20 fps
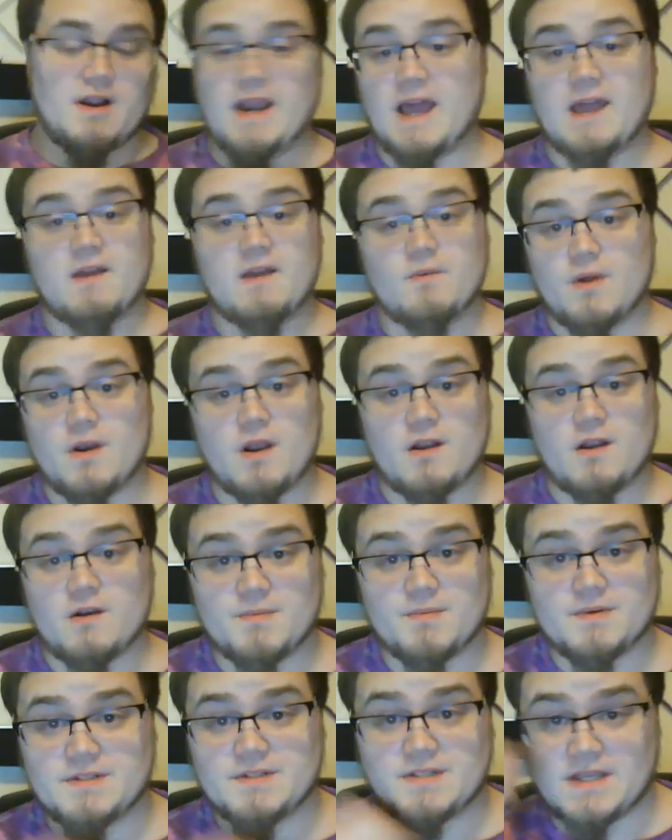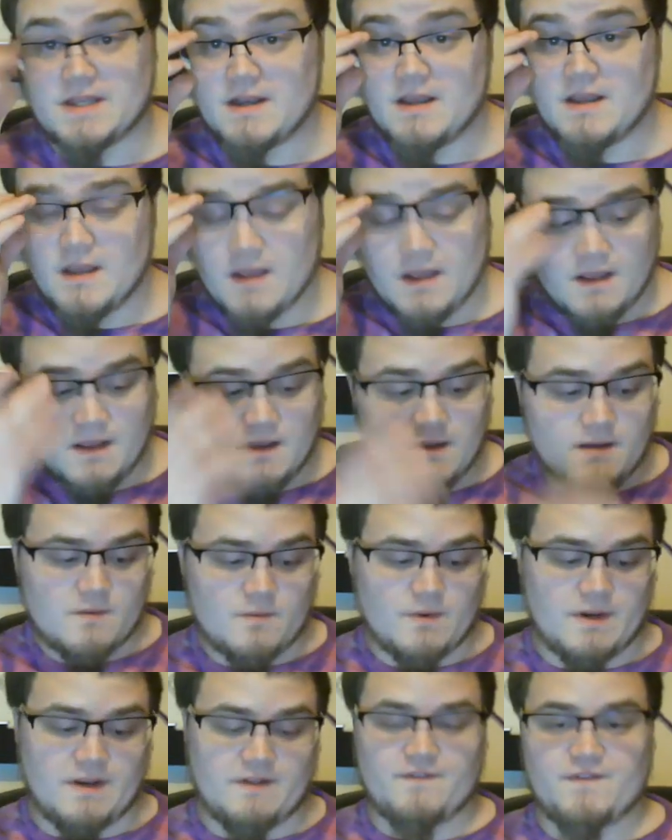And I 100%,
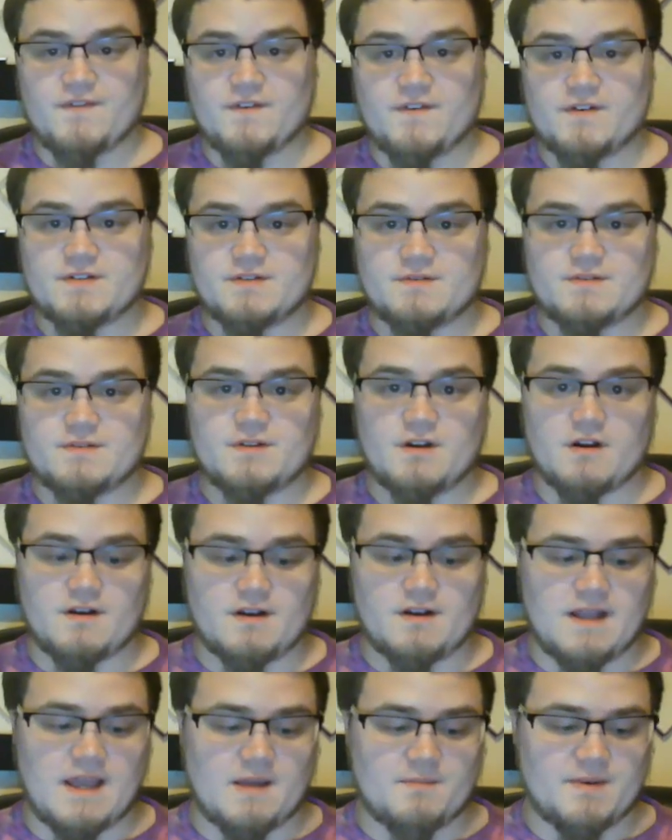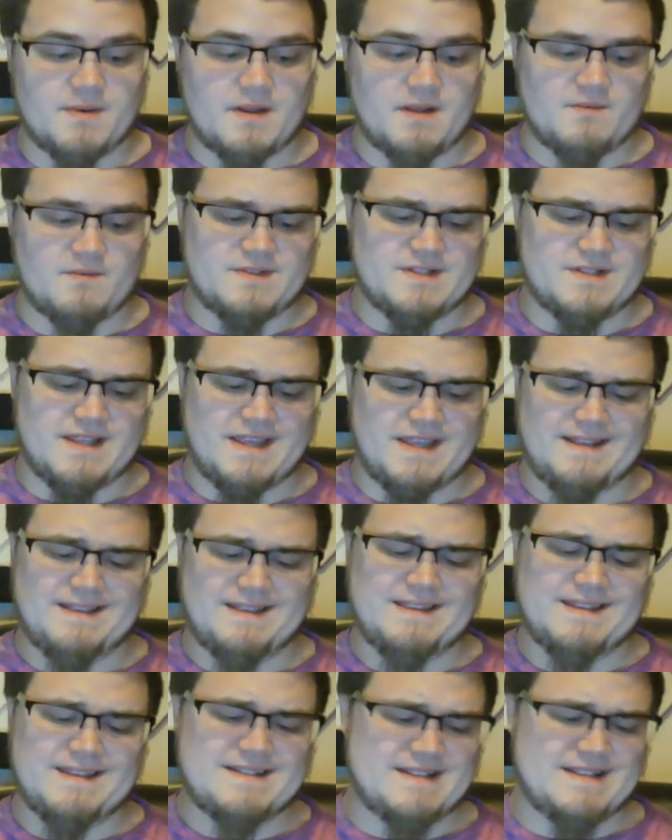when it first started happening, was like,
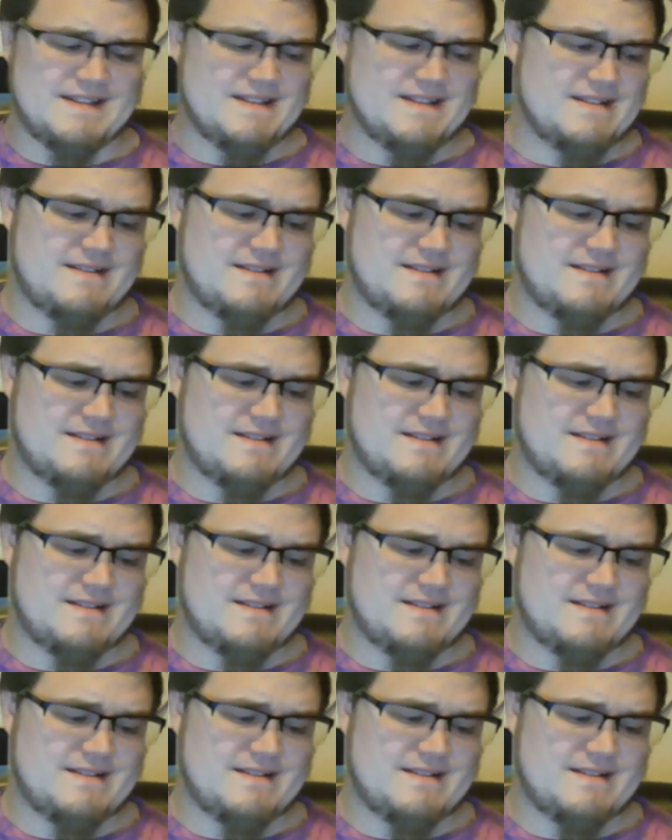it's